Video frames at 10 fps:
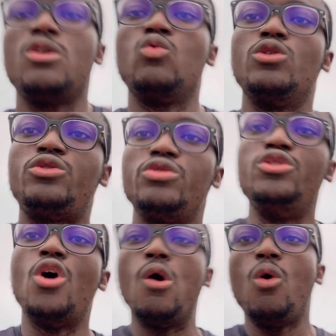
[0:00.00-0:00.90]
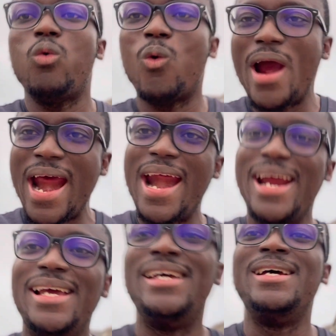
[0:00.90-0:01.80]
want to know
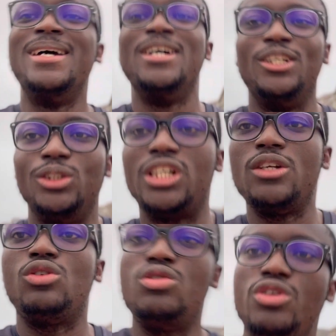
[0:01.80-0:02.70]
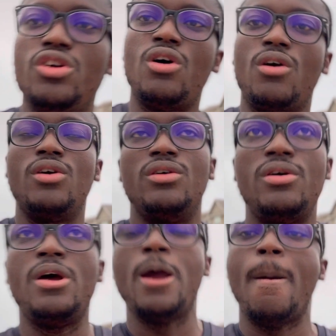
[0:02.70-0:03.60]
where you can do your
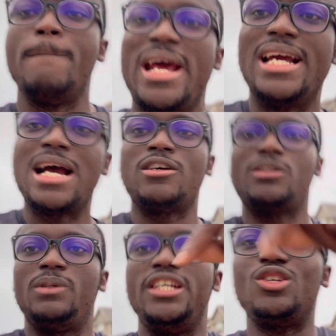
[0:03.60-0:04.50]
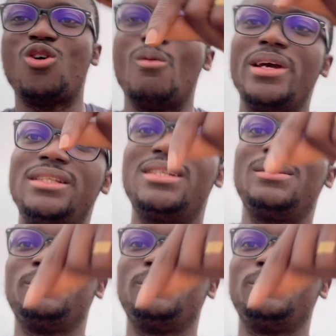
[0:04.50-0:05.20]
medicals, please comment,